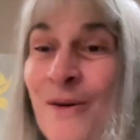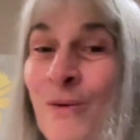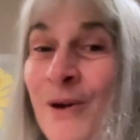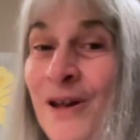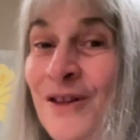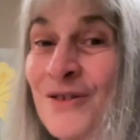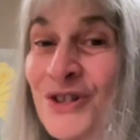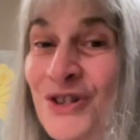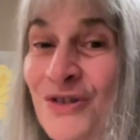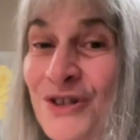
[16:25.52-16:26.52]
what you're
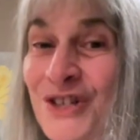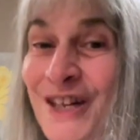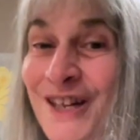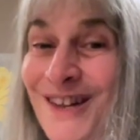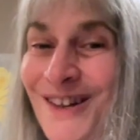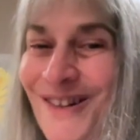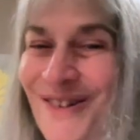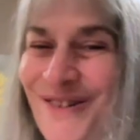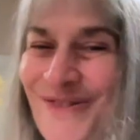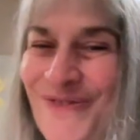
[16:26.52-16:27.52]
searching
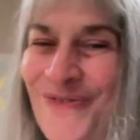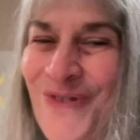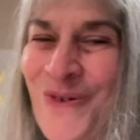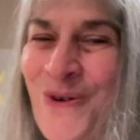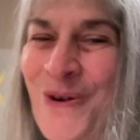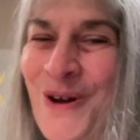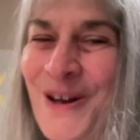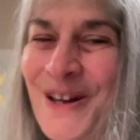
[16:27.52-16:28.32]
for.